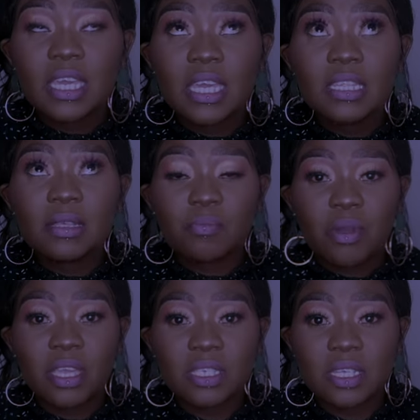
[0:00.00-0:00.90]
in the
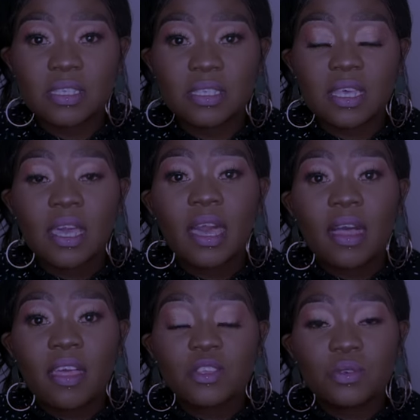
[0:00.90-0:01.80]
patience
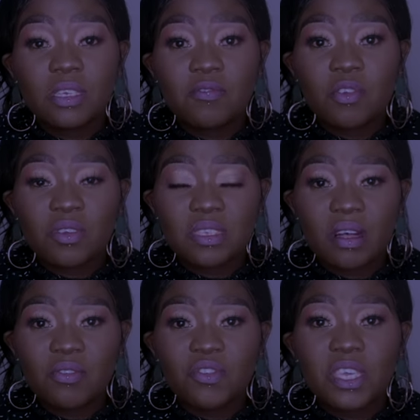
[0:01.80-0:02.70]
that you give
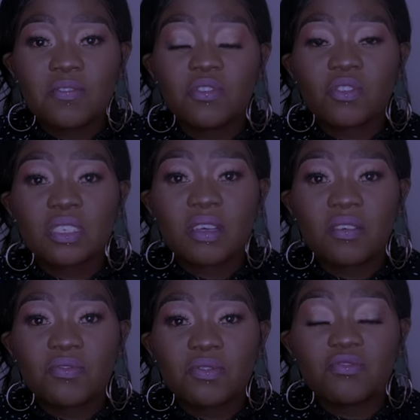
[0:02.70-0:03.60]

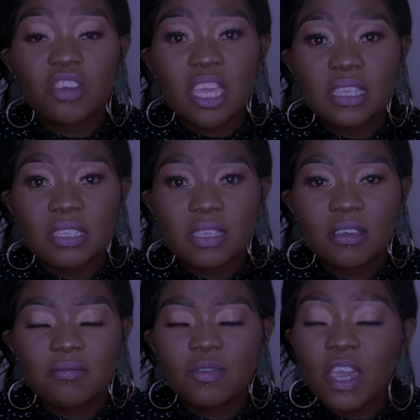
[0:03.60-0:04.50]
yourself grace.
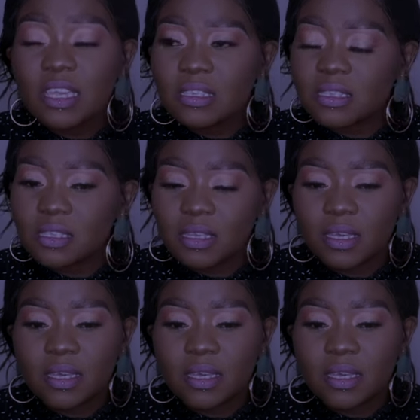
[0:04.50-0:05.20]
Grace.